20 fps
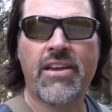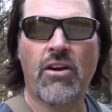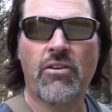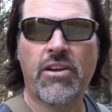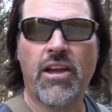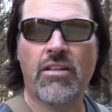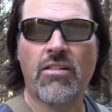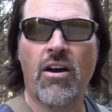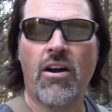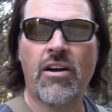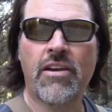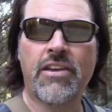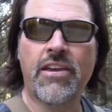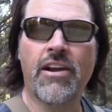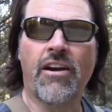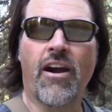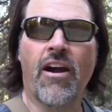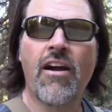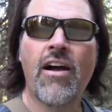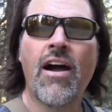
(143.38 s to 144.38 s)
Cal Kellogg
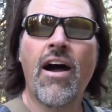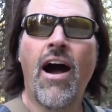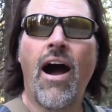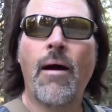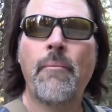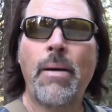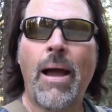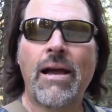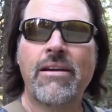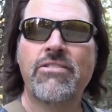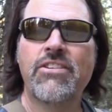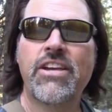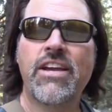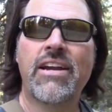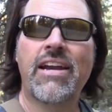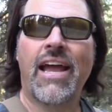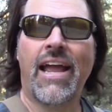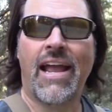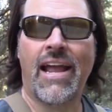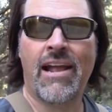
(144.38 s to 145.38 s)
here. I'm actually
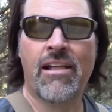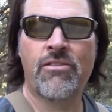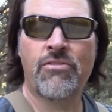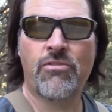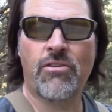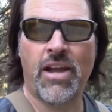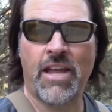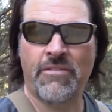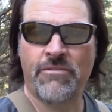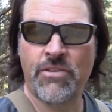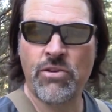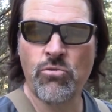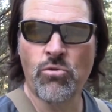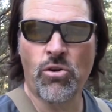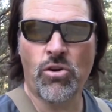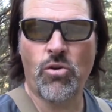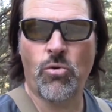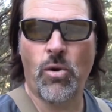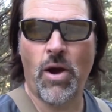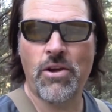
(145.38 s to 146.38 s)
going to answer a
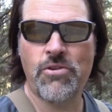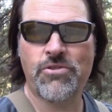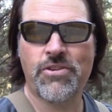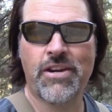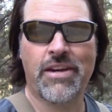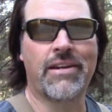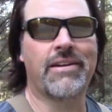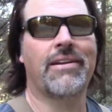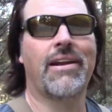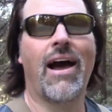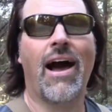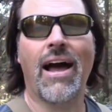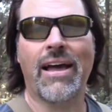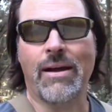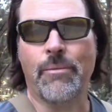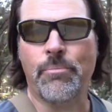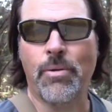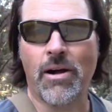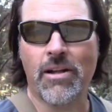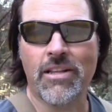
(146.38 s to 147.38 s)
viewer question and I
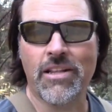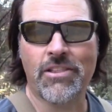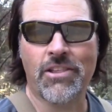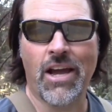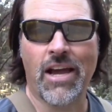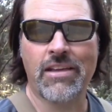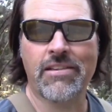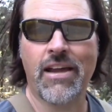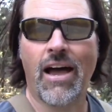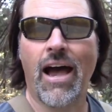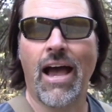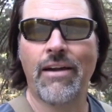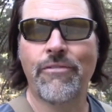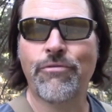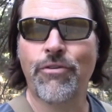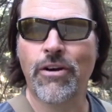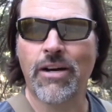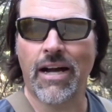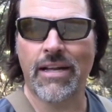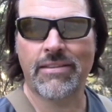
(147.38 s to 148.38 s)
apologize, I
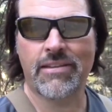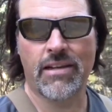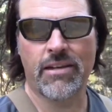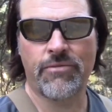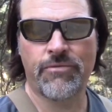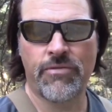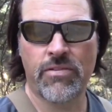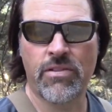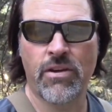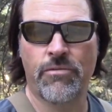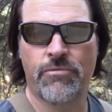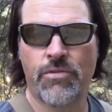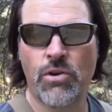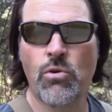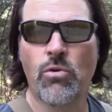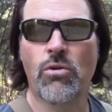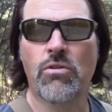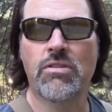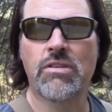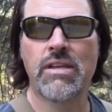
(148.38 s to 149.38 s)
forgot the, the
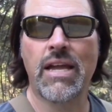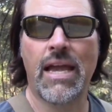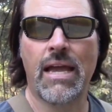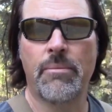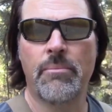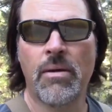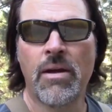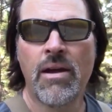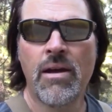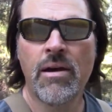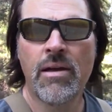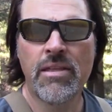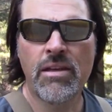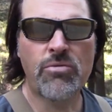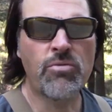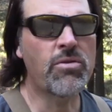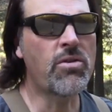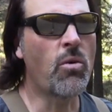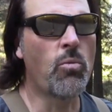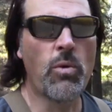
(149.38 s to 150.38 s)
viewer's name.
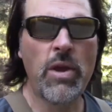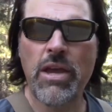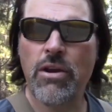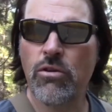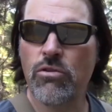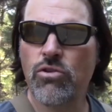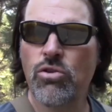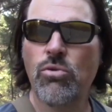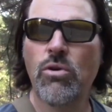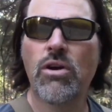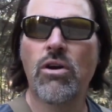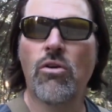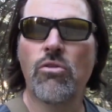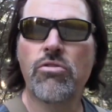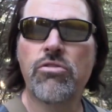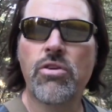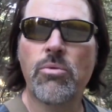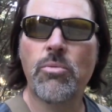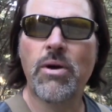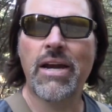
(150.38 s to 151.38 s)
This was a week or two ago.
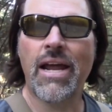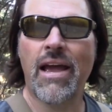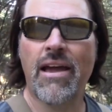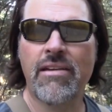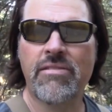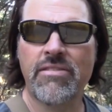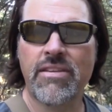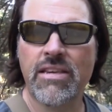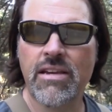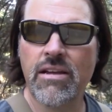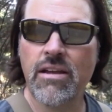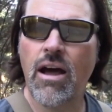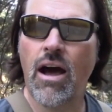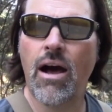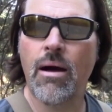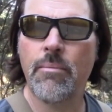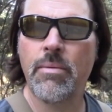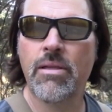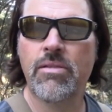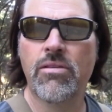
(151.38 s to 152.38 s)
Someone asked in the
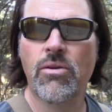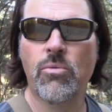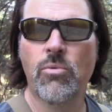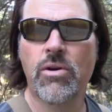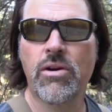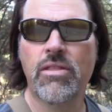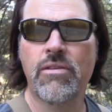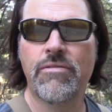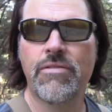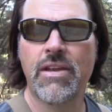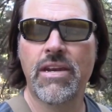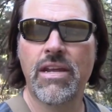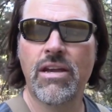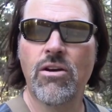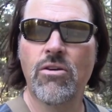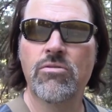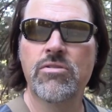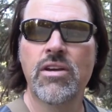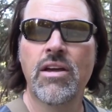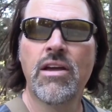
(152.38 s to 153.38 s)
comments on one of the
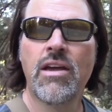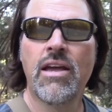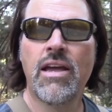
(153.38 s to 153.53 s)
videos